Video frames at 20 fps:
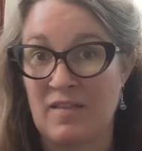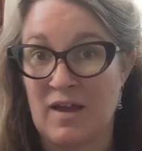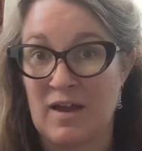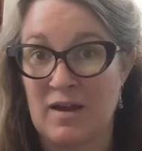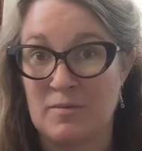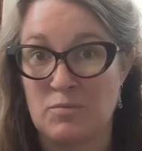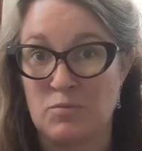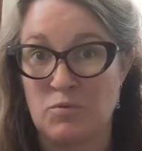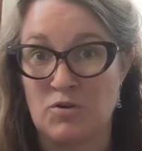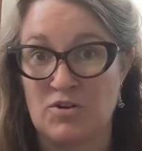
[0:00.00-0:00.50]

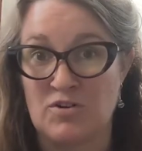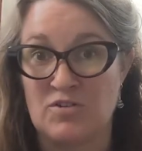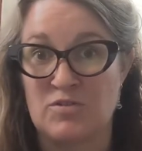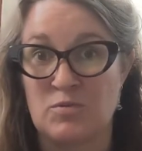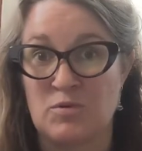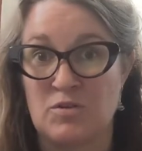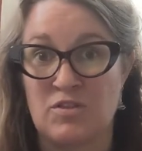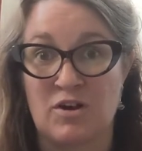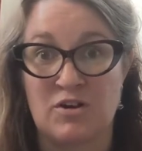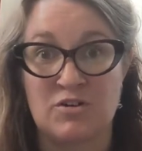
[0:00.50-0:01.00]
lab works
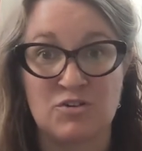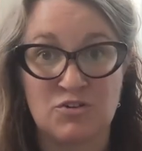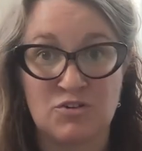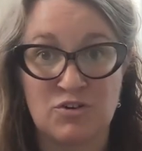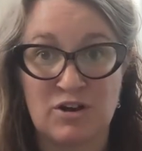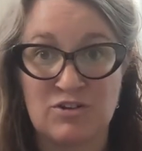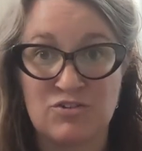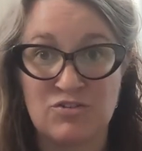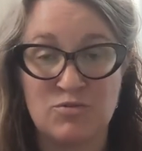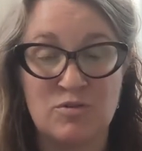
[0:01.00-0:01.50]
with
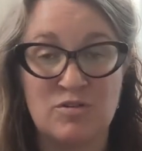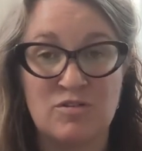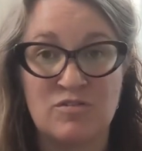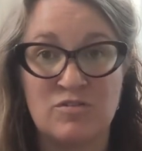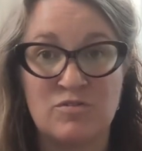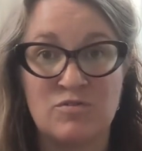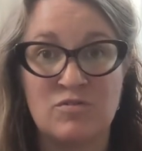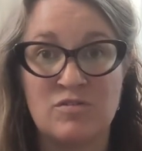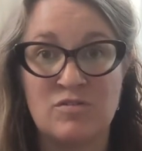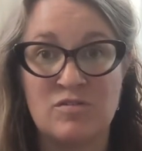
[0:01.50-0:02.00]
undergraduate
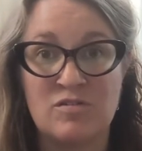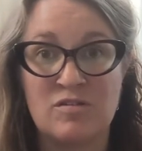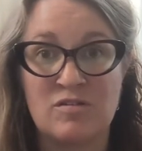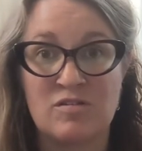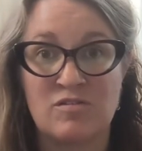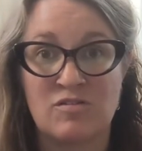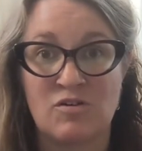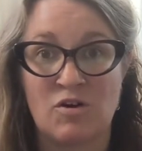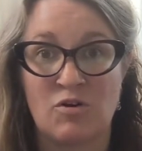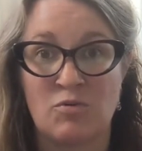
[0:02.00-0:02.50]
students,
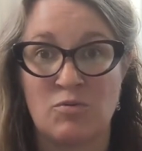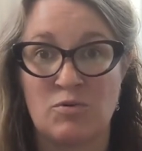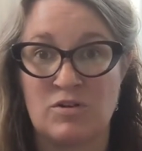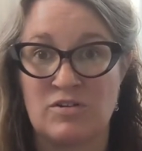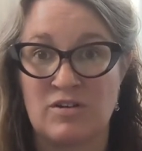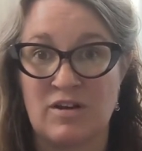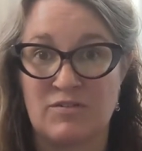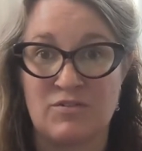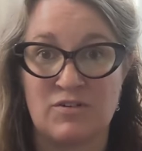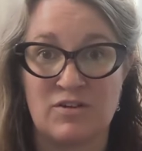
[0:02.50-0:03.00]
and so we
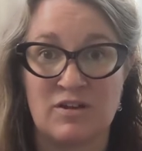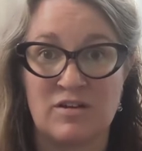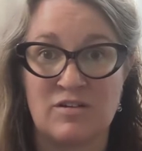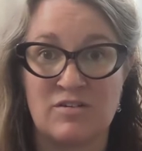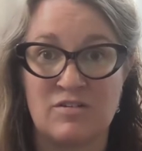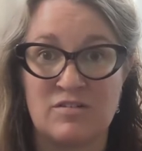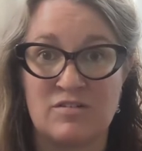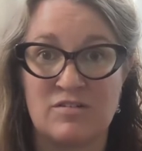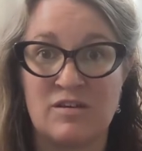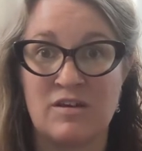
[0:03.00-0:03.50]

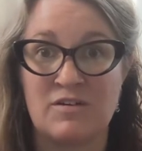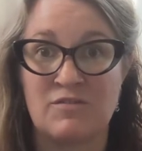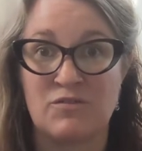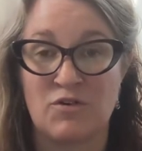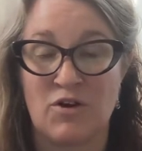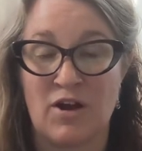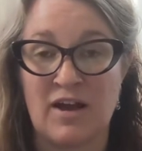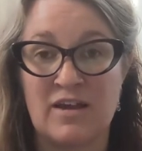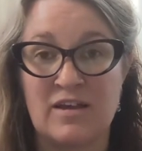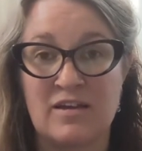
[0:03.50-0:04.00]
definitely see a
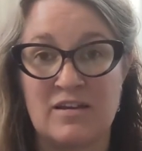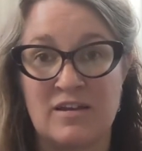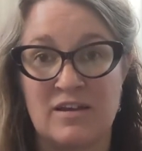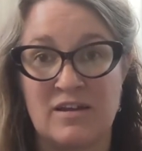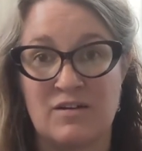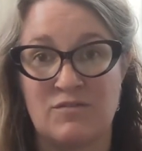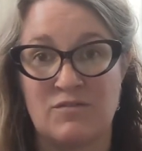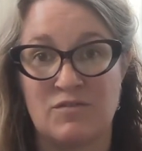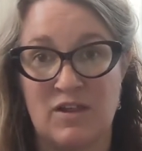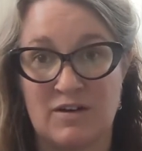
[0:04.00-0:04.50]
variety
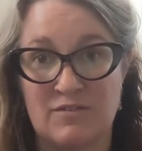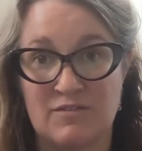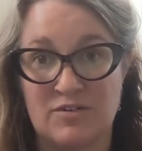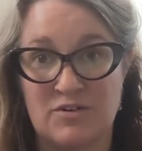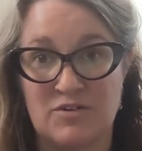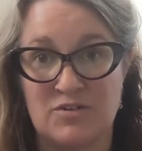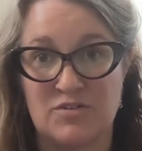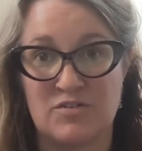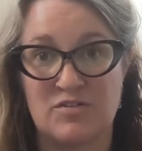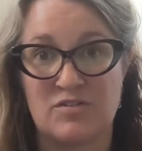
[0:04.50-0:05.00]
of
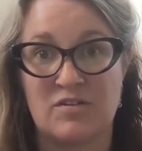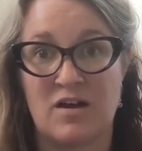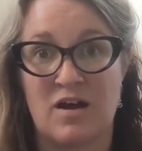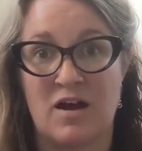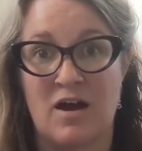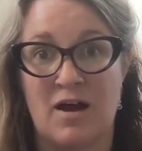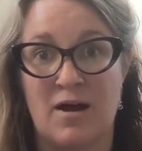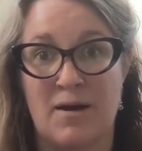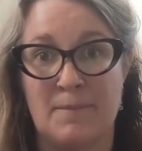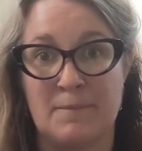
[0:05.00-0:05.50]
levels
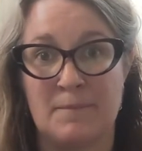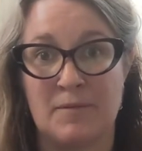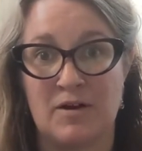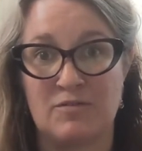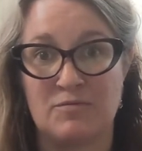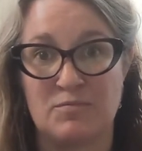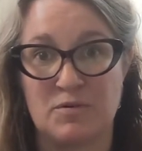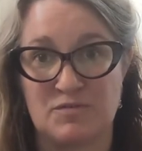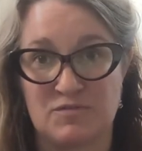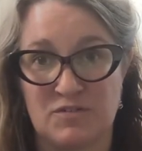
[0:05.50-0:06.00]

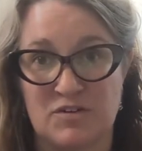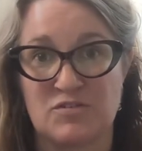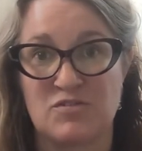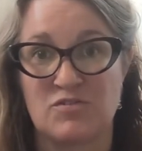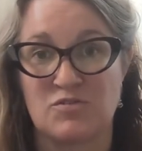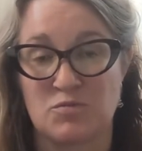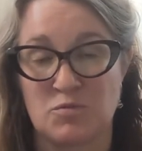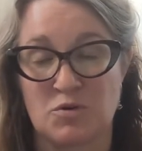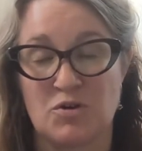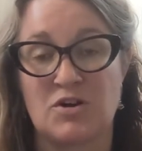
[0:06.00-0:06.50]
of
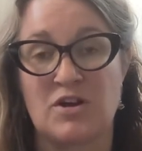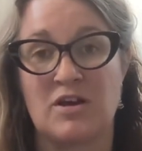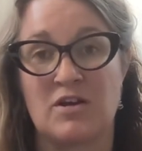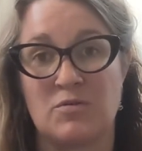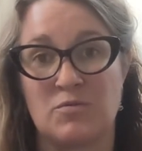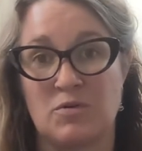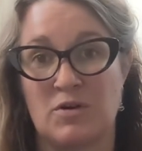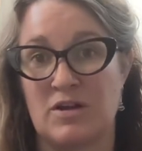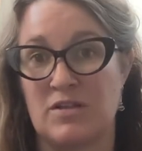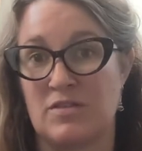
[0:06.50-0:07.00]
professors
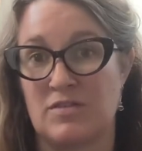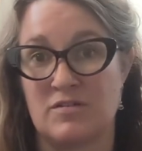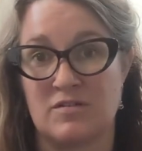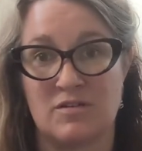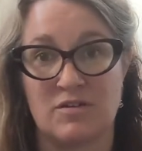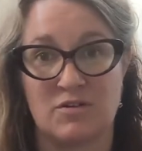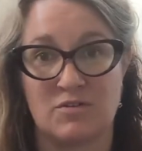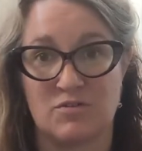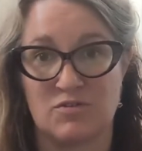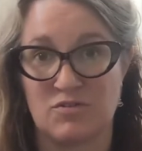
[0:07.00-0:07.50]
working with
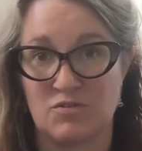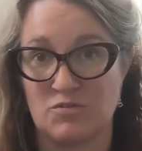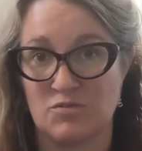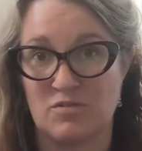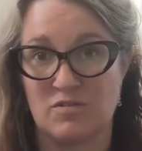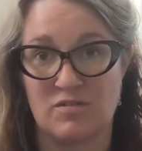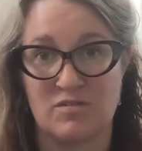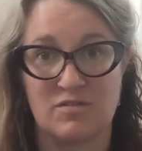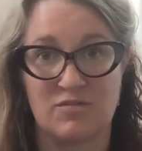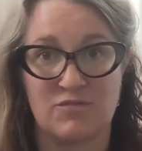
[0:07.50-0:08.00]

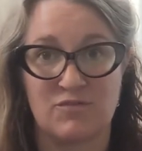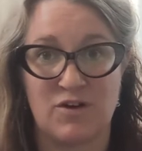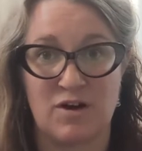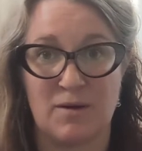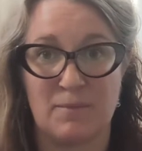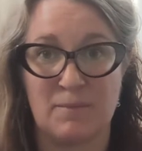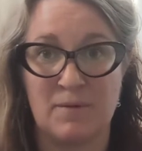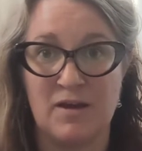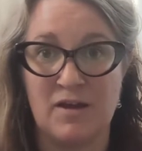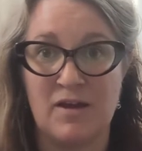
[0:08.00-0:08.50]
students
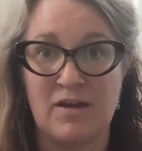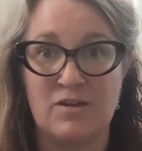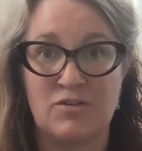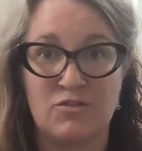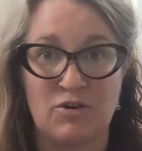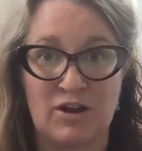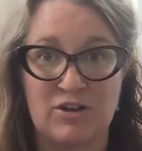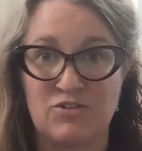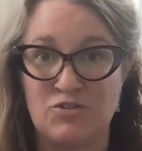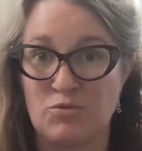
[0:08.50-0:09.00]
from
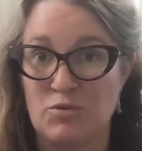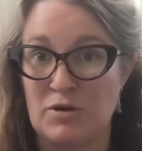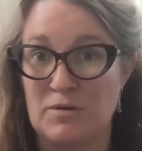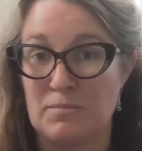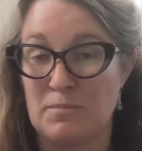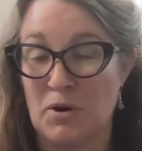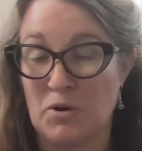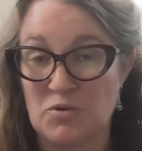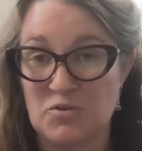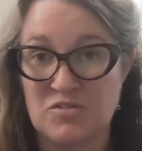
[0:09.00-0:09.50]

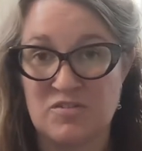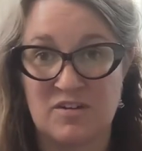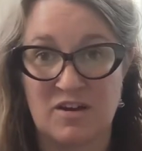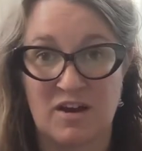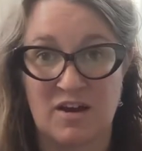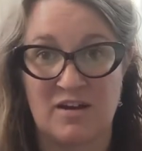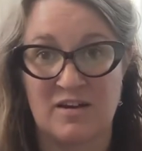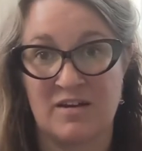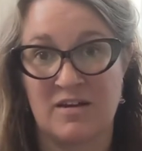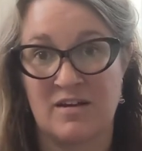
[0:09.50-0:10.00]
graduate,
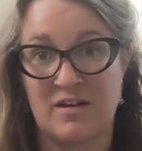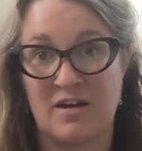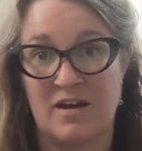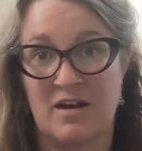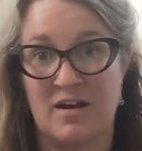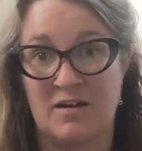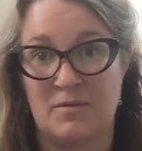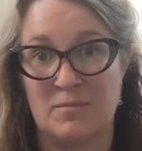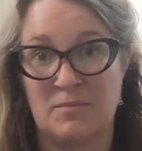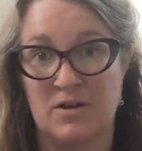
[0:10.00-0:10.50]
postdoc,
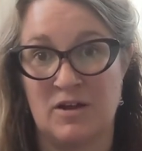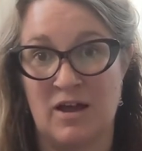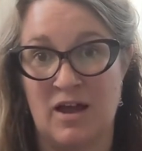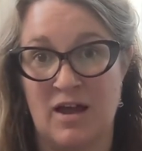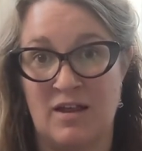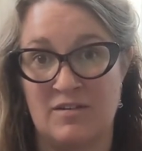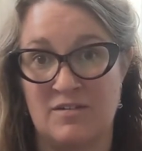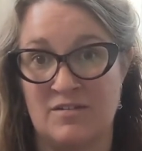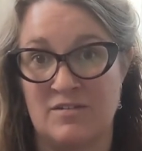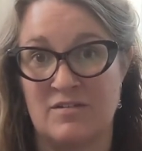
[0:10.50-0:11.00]

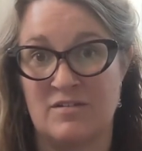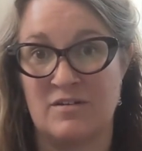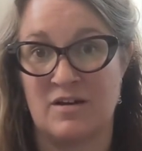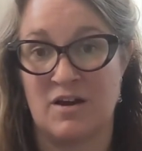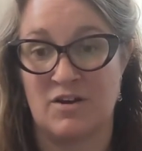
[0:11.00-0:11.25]
and